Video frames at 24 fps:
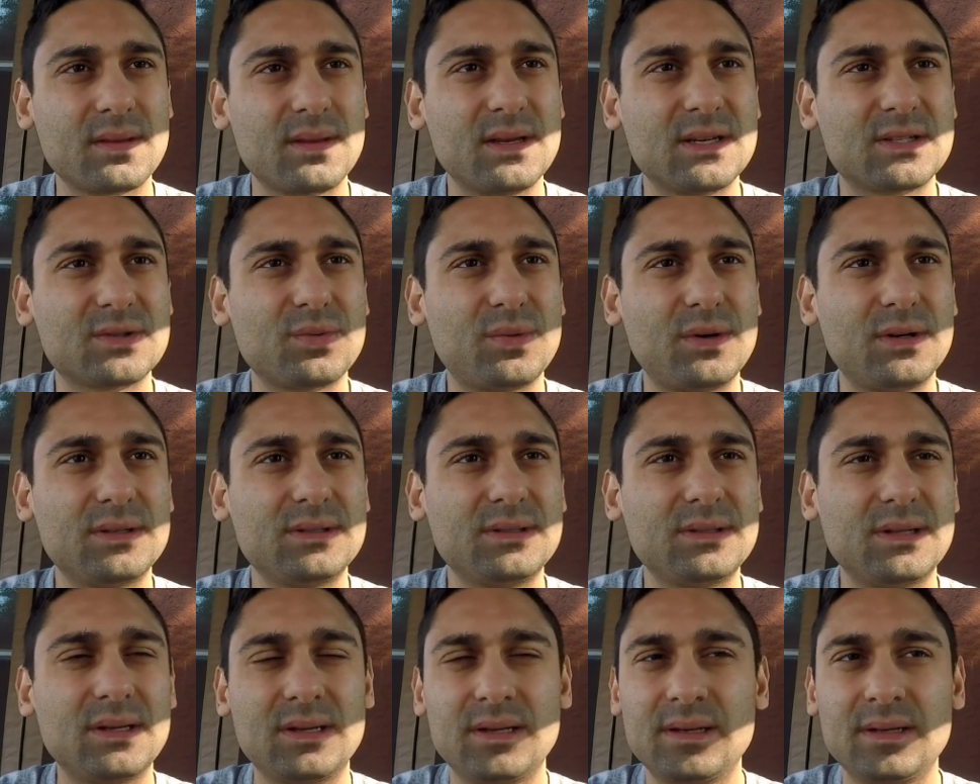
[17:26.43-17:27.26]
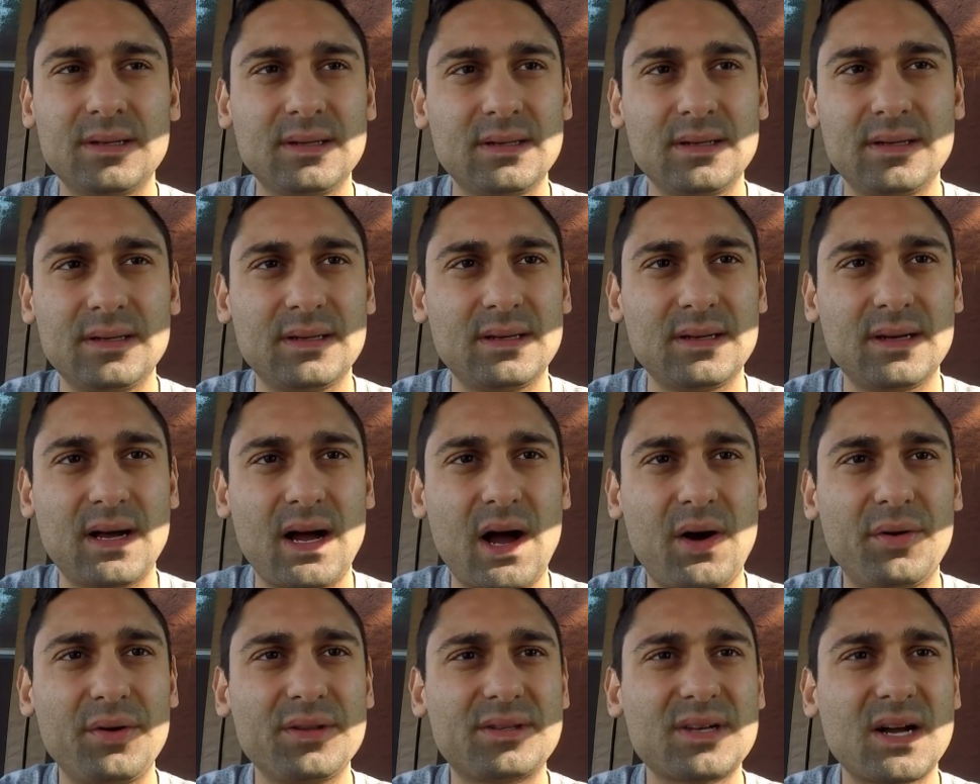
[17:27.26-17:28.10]
This one,
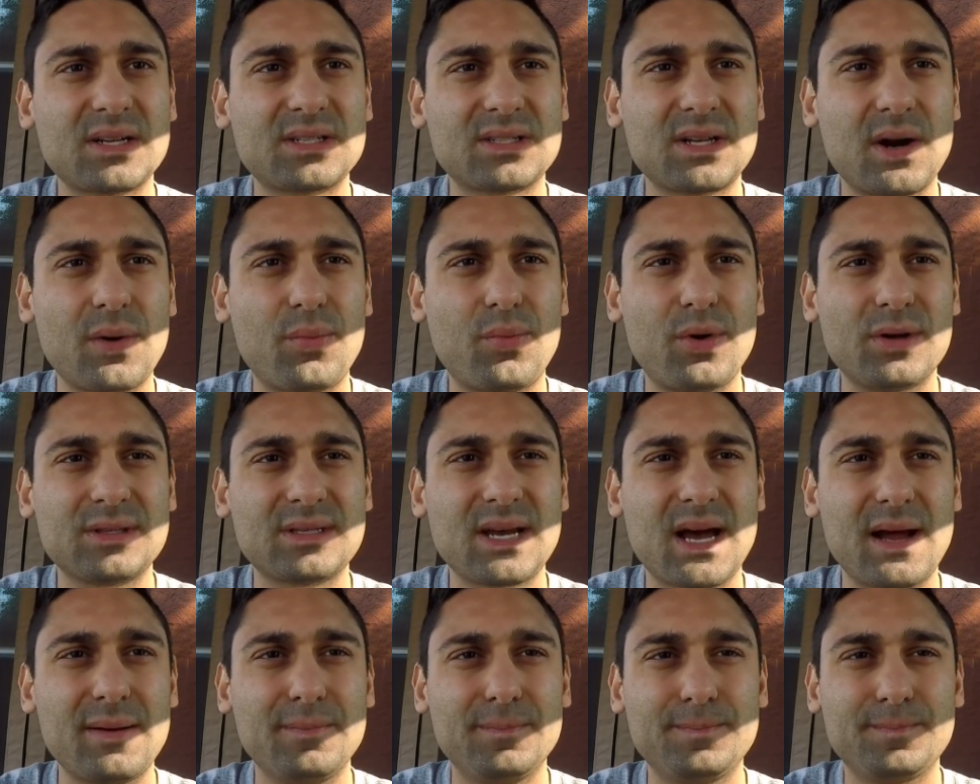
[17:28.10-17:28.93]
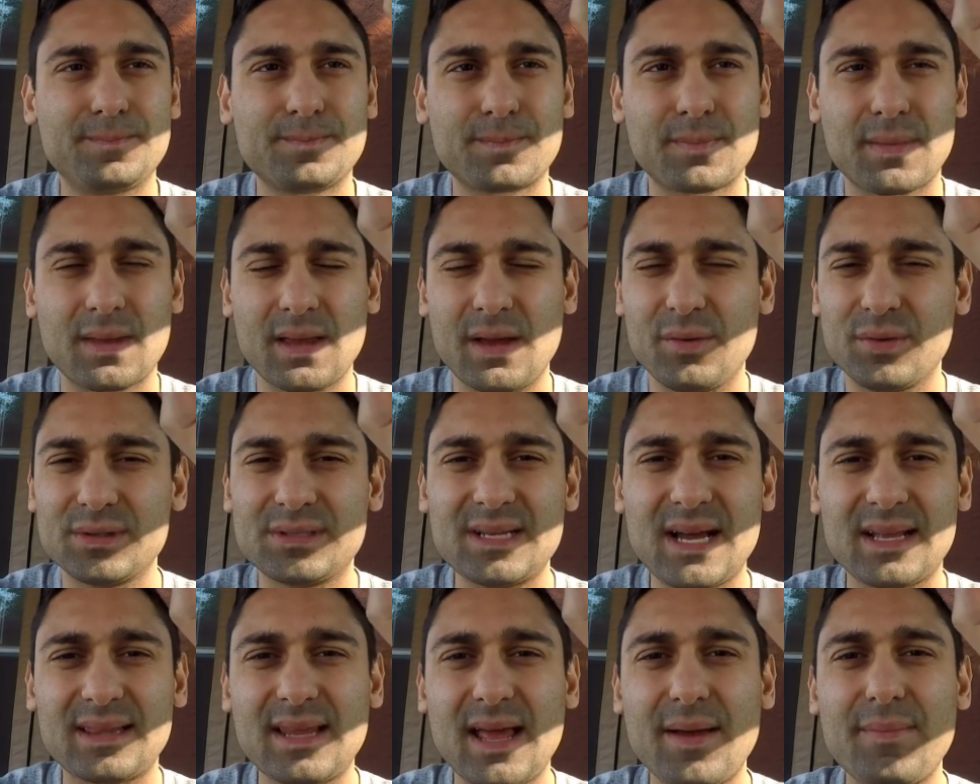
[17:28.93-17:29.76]
I only touched it up one time. It
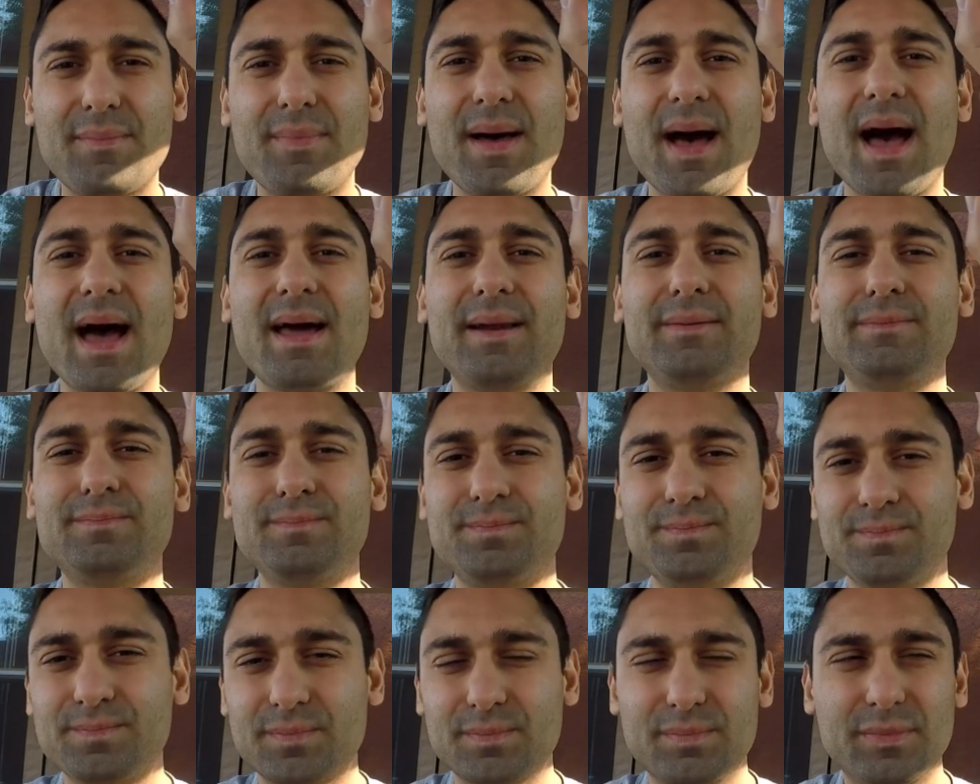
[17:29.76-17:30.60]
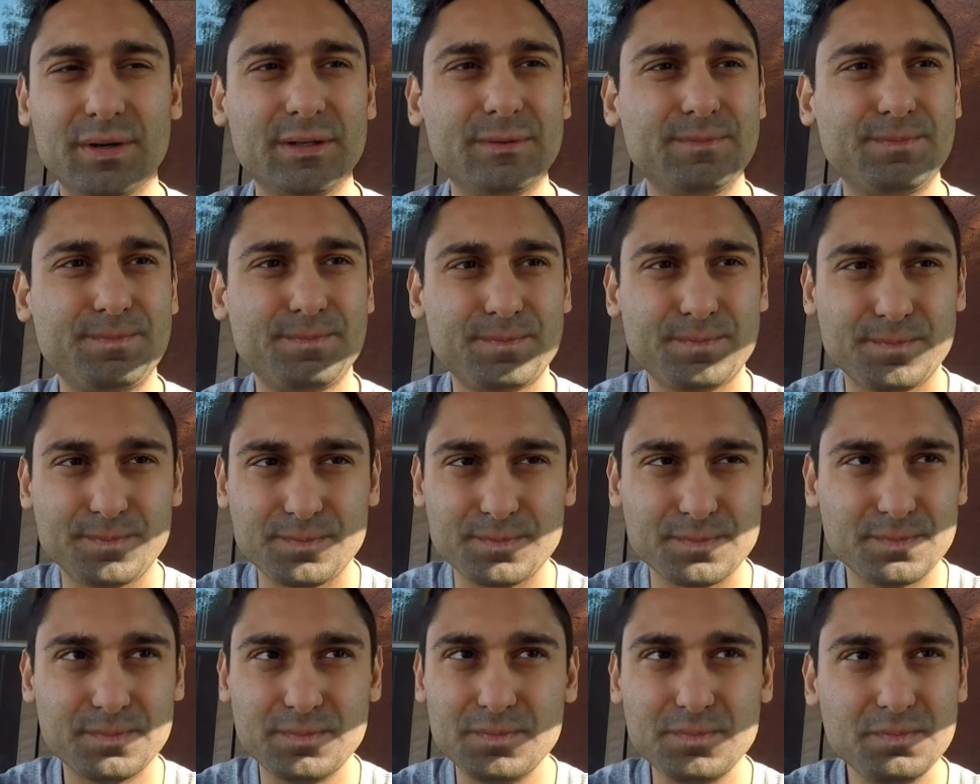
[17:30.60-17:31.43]
was not that bad, but
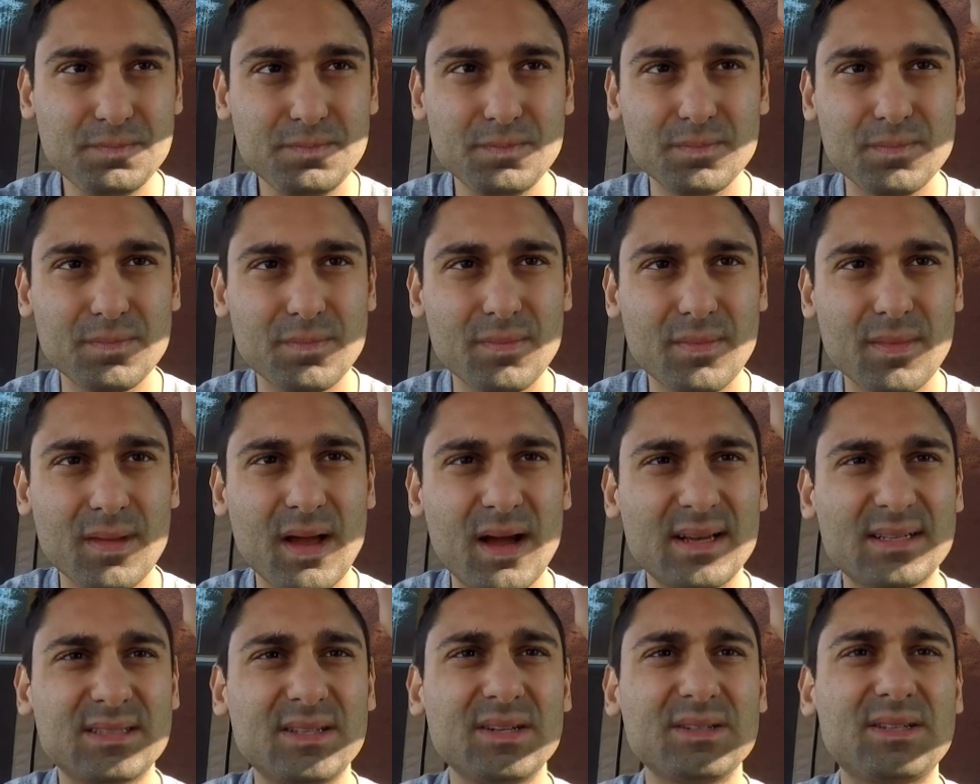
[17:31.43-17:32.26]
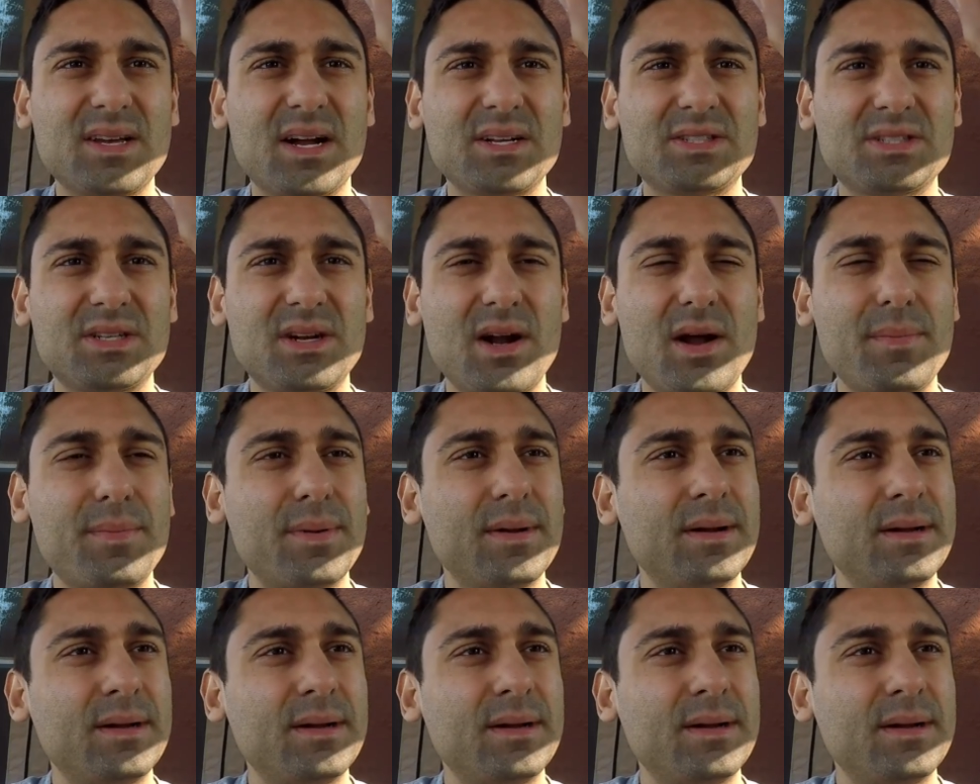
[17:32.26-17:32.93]
I still touched it up.